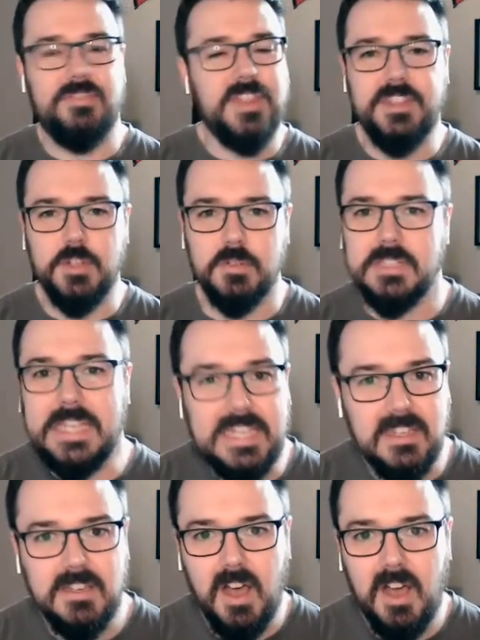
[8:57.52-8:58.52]
a thing they're
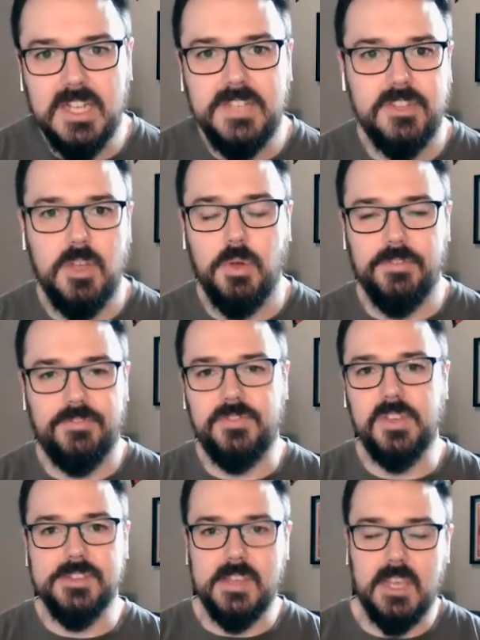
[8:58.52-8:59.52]
leaning on, even though it
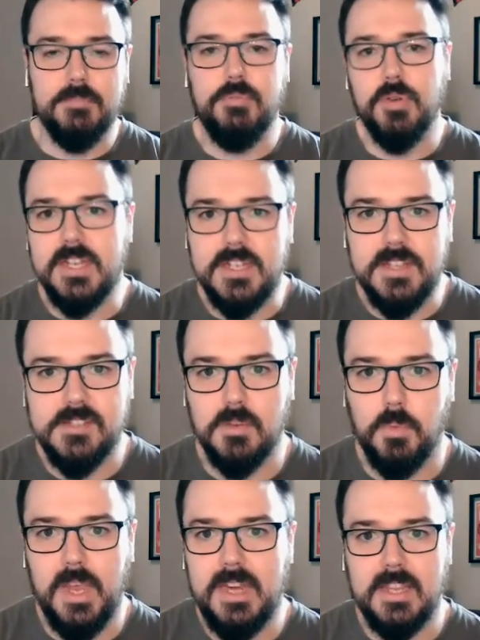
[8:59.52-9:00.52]
feels like a pretty
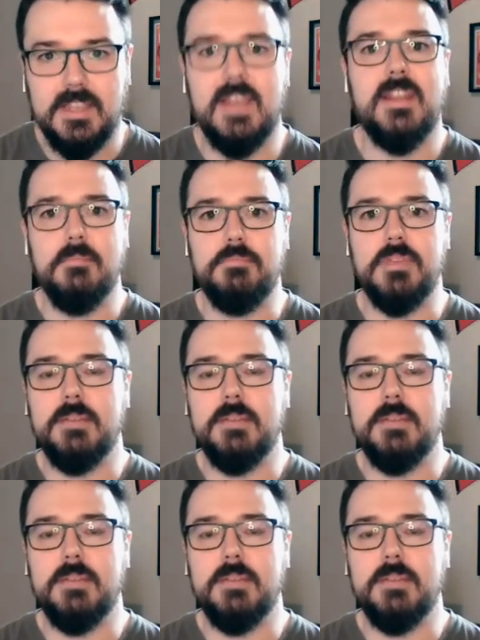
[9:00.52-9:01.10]
decent way to get